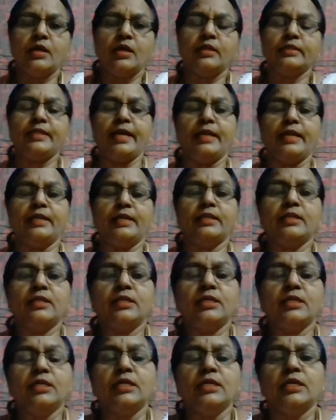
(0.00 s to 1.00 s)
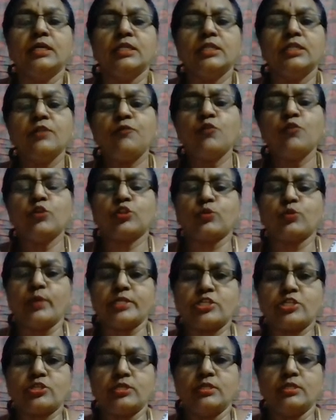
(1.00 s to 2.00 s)
then the fourth
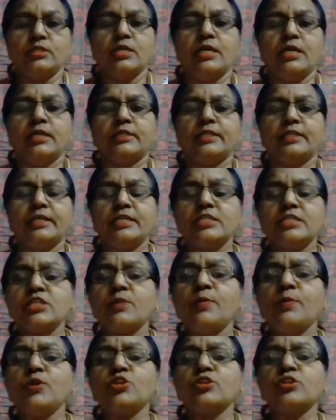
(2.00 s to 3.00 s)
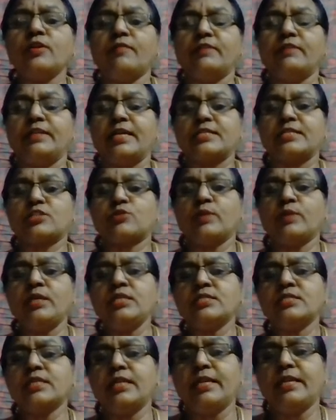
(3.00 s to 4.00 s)
question, the distribution of
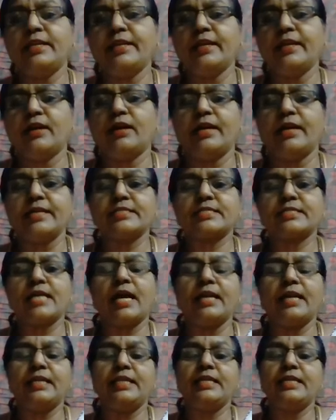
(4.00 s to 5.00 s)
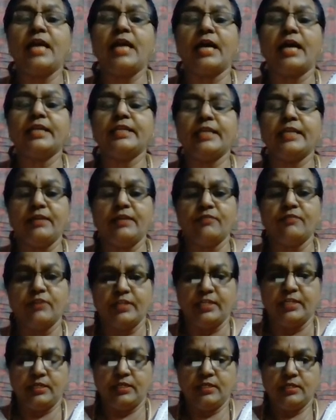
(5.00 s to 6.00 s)
industries in India is highly
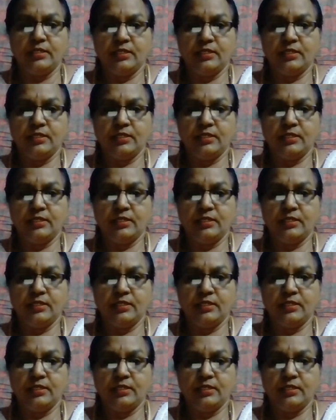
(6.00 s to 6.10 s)
uneven.